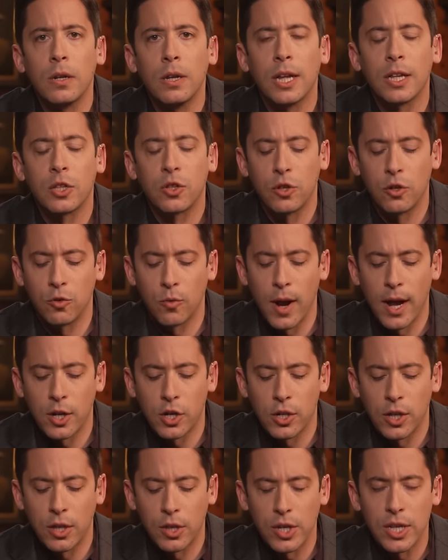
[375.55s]
That's the
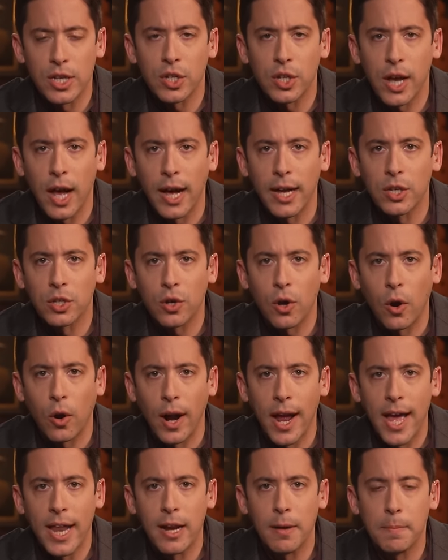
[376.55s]
direction that these guys are
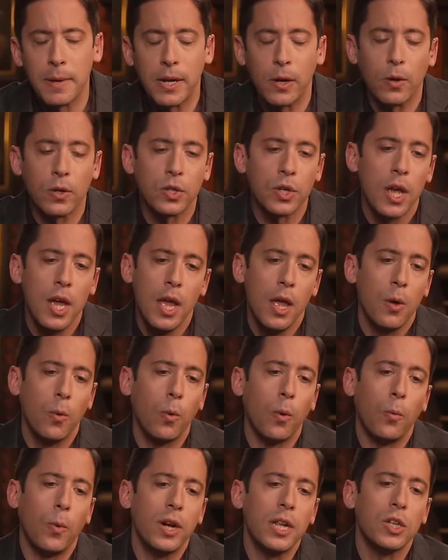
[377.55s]
headed because
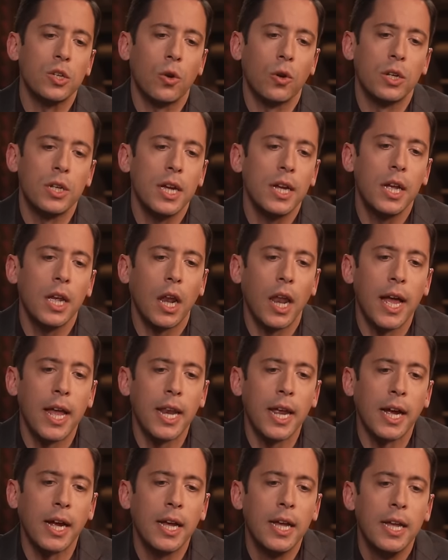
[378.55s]
what, what he's
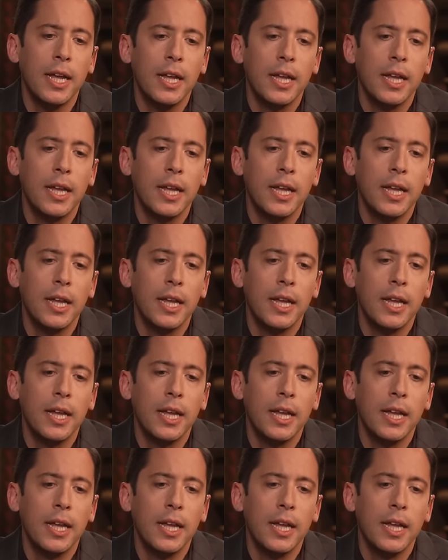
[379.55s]
articulating